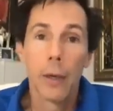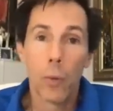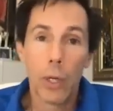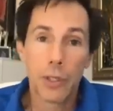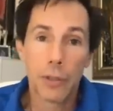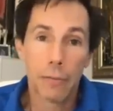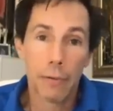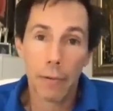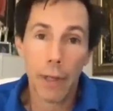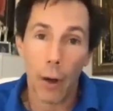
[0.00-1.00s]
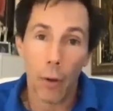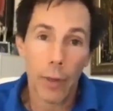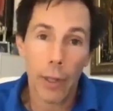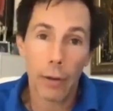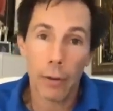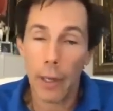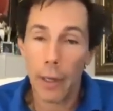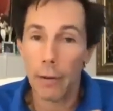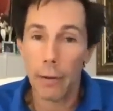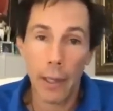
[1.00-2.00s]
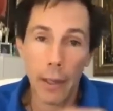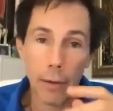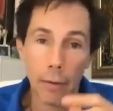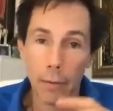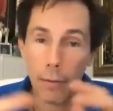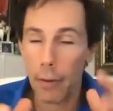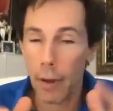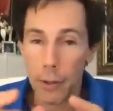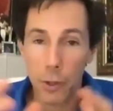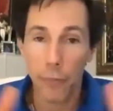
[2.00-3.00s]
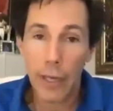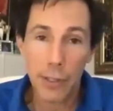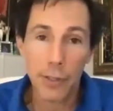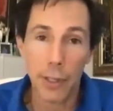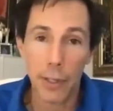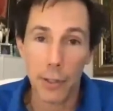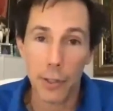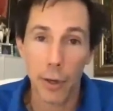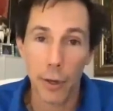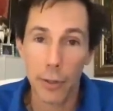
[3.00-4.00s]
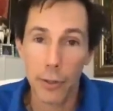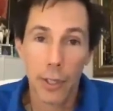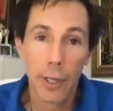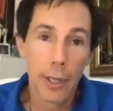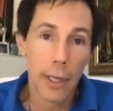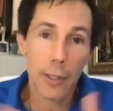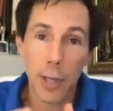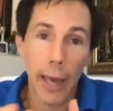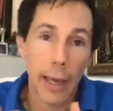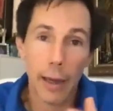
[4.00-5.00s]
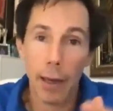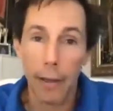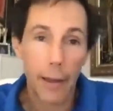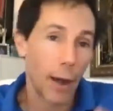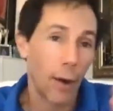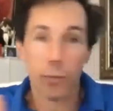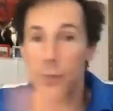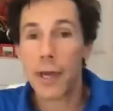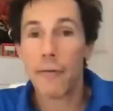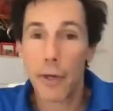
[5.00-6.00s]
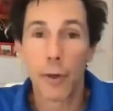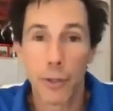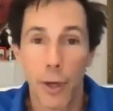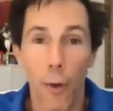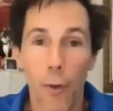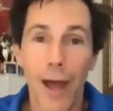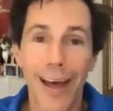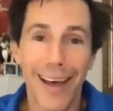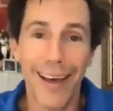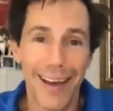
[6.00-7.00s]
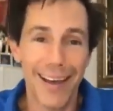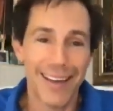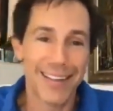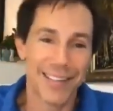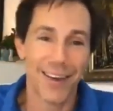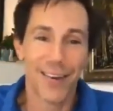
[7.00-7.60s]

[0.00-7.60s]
which you know, in in in uh, of sickness years is like you know seven years ago it's,